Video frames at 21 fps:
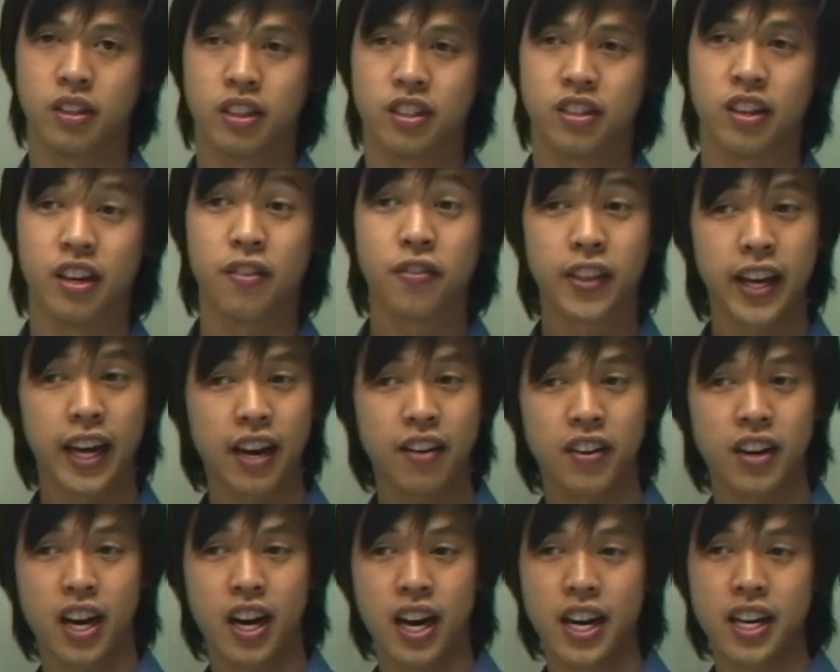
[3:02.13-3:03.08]
So if they have
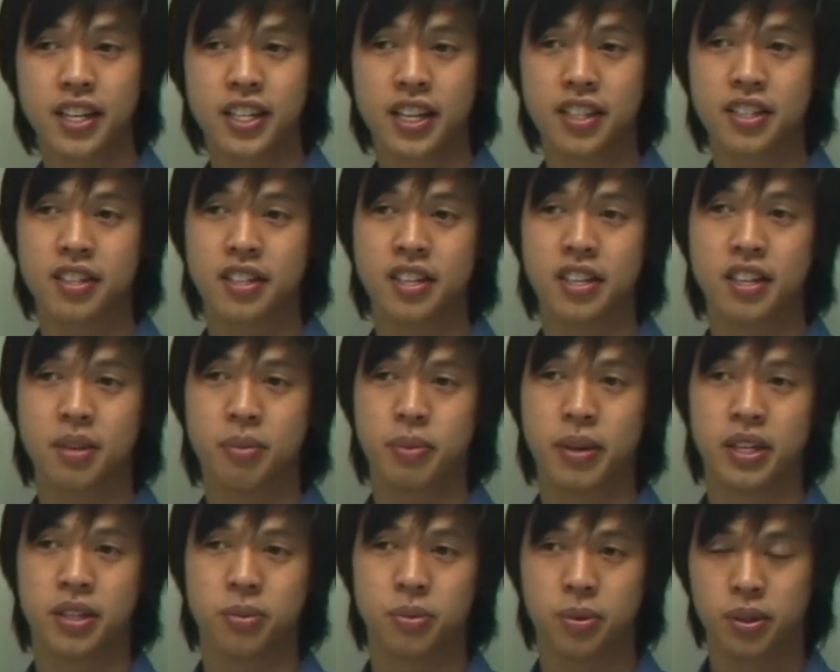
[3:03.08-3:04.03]
a higher density
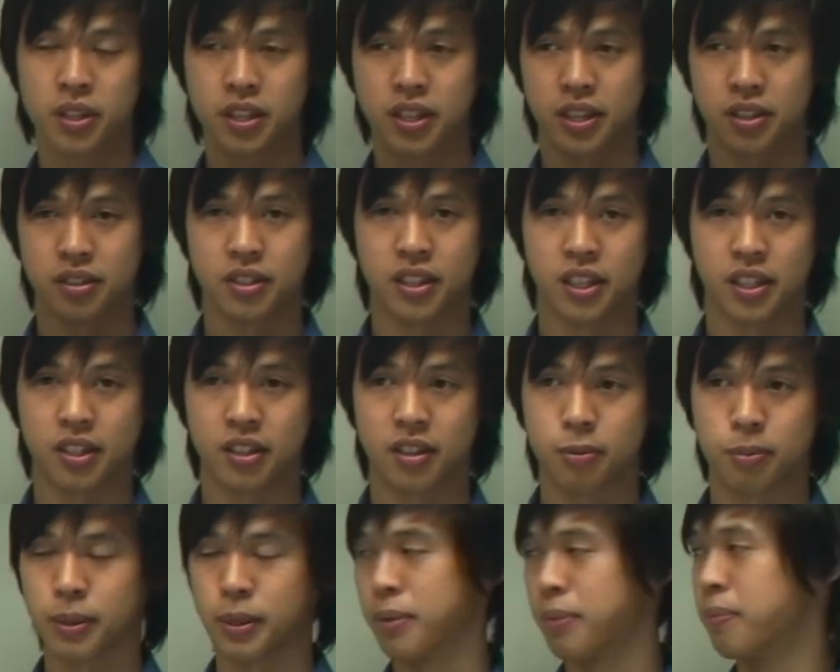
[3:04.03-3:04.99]
compared to water, they'll sink to
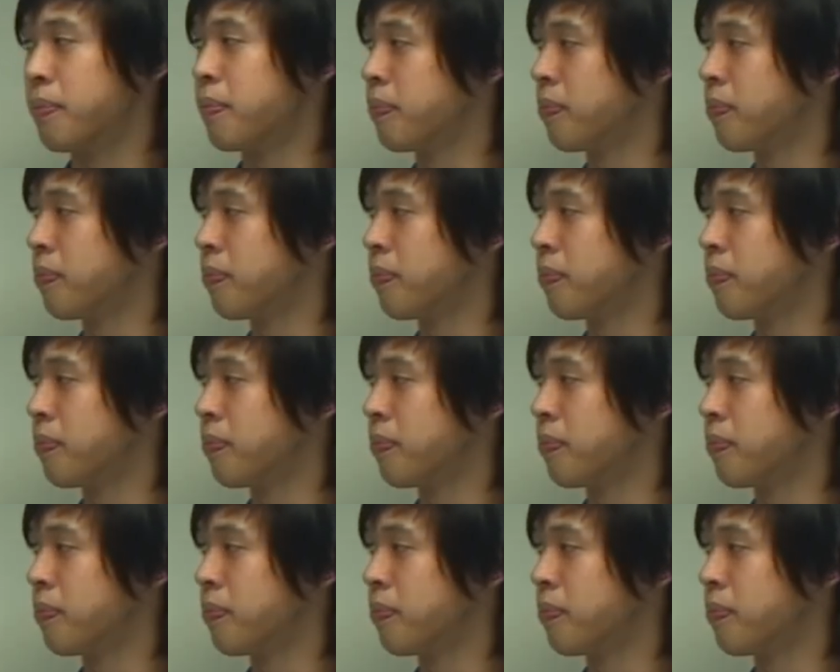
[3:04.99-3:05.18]
the bottom.